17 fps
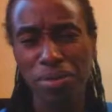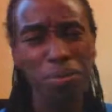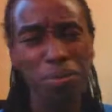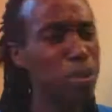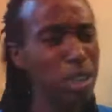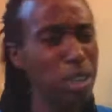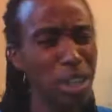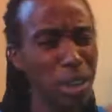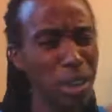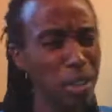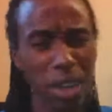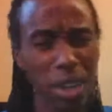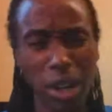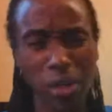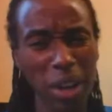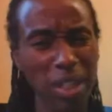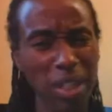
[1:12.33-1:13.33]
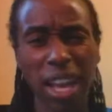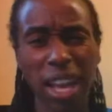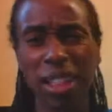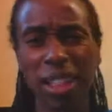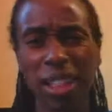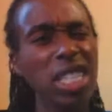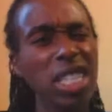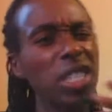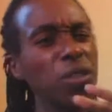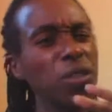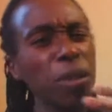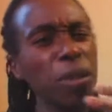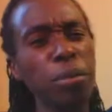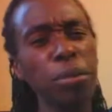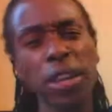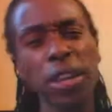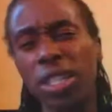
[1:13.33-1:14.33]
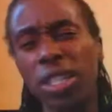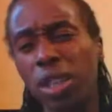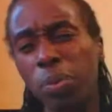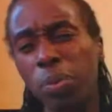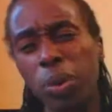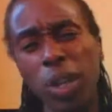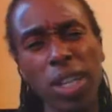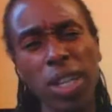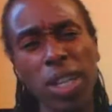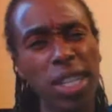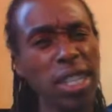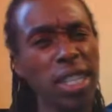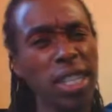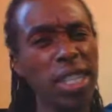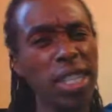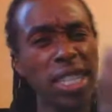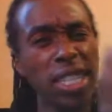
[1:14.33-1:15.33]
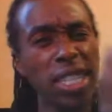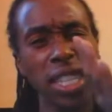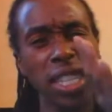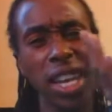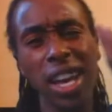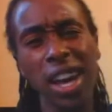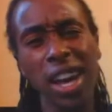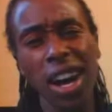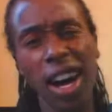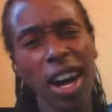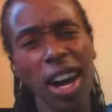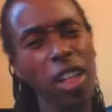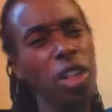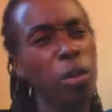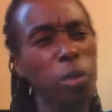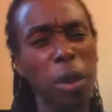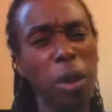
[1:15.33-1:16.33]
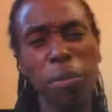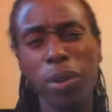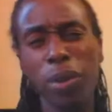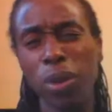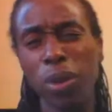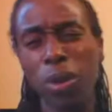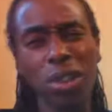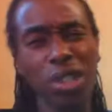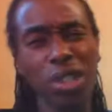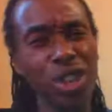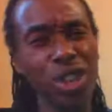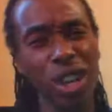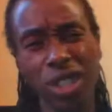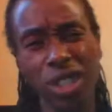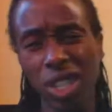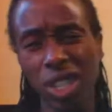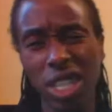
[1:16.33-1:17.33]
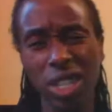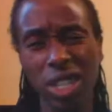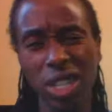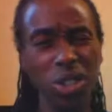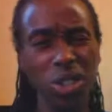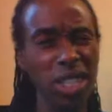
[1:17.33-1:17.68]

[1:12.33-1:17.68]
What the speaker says: But don't worry about that. That's for principals and other people who are in charge of teachers.